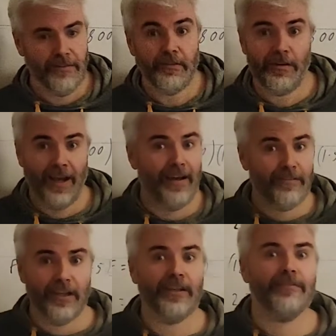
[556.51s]
If you
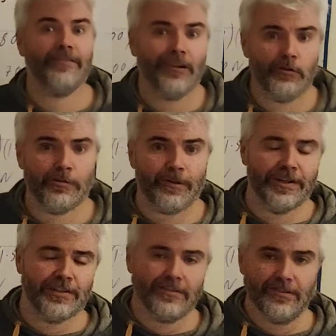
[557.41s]
have any follow-up
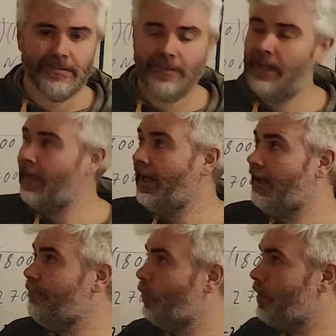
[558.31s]
questions,
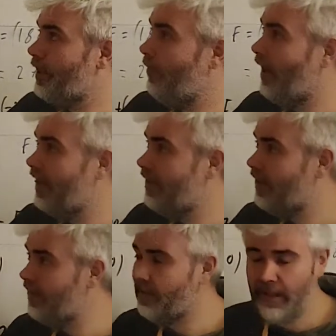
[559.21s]
point out
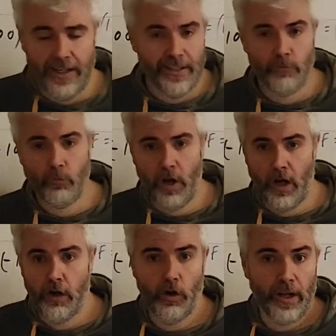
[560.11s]
anything I did
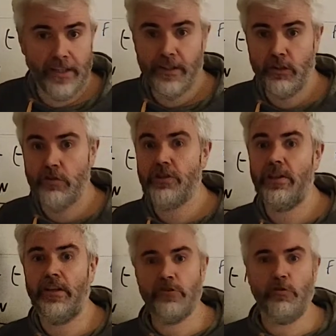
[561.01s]
wrong or anything you're
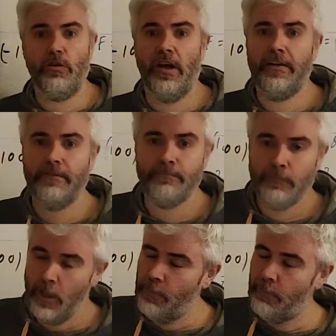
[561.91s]
still not sure on,
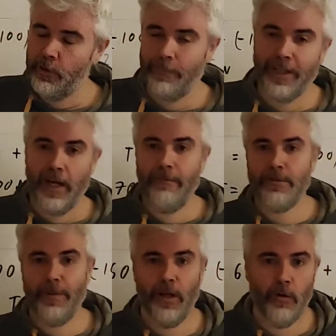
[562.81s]
put them in the
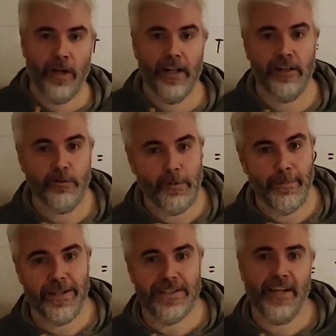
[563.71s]
comments below and I'll do my
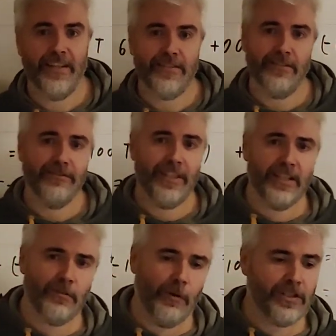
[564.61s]
best to answer.
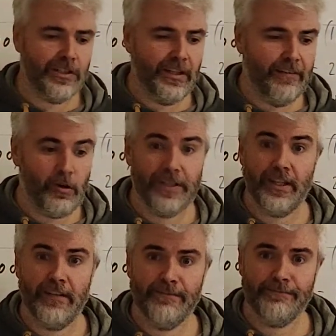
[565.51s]
Thanks for watching, have a great
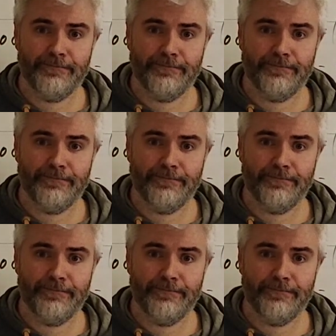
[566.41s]
day.